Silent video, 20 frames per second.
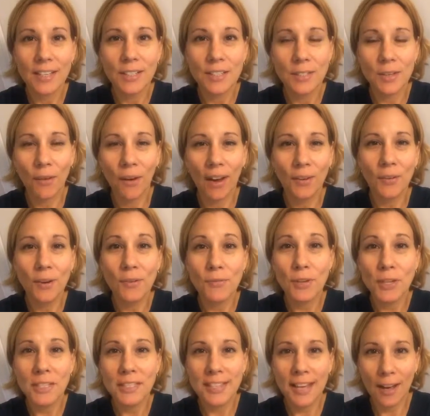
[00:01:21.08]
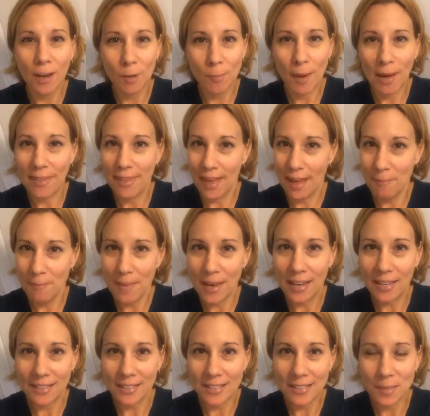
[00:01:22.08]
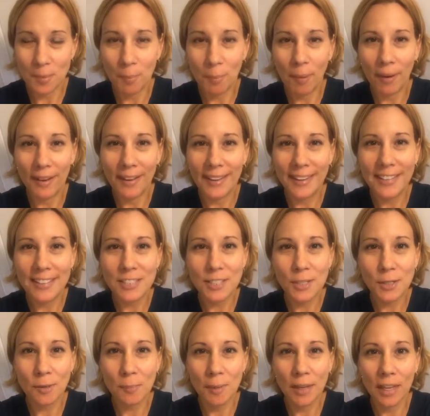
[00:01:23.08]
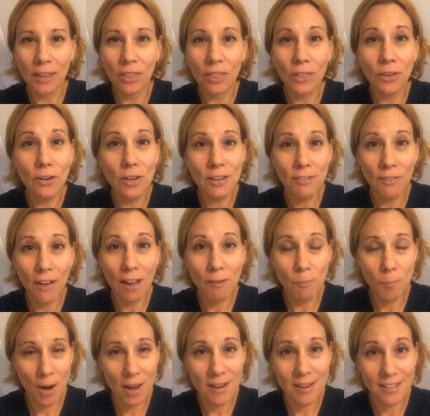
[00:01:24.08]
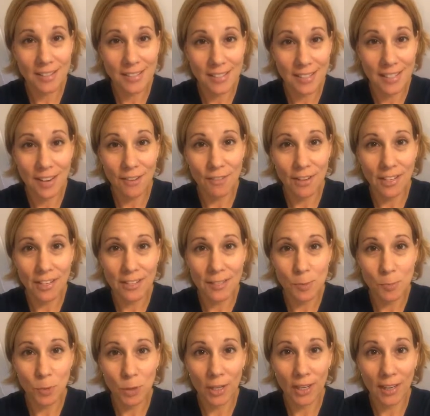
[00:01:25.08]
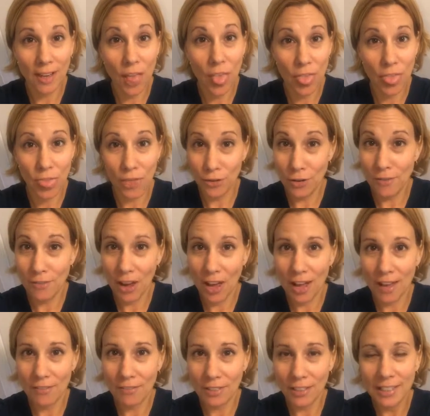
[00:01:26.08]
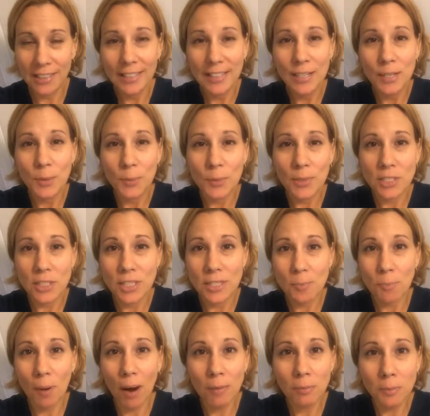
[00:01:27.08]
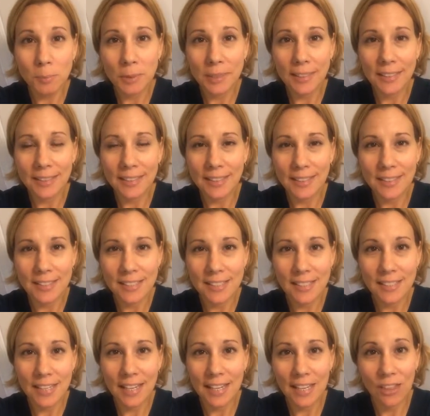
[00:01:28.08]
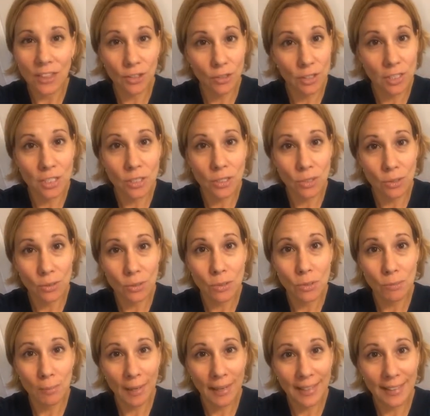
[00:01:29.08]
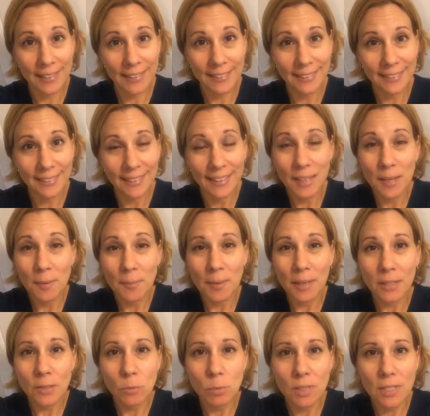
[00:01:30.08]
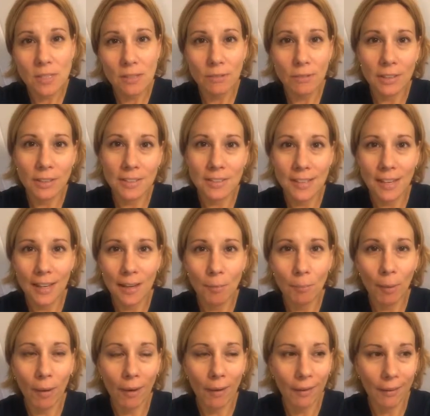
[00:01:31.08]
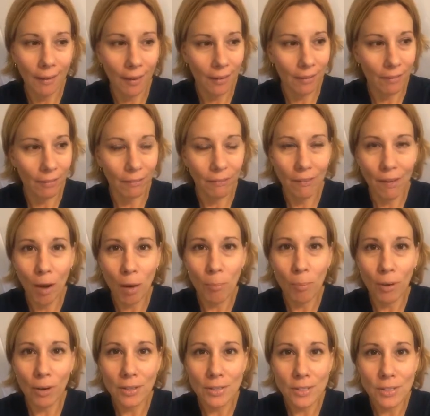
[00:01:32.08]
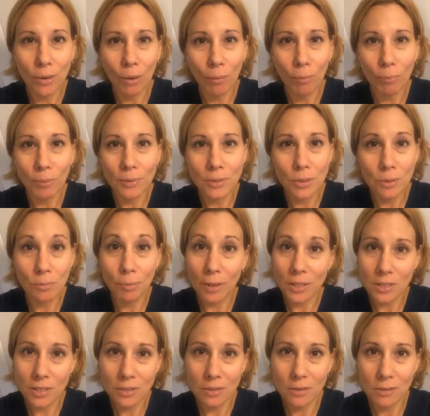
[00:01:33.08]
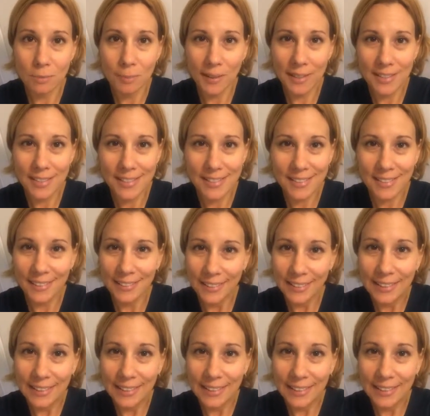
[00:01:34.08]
So I don't know if you could tell by that mess, but it took me 35 products to get ready this morning. 35, which is probably at the end of the day 32 too many, because what does it really take but, I don't know, a bar of soap, toothbrush, and toothpaste?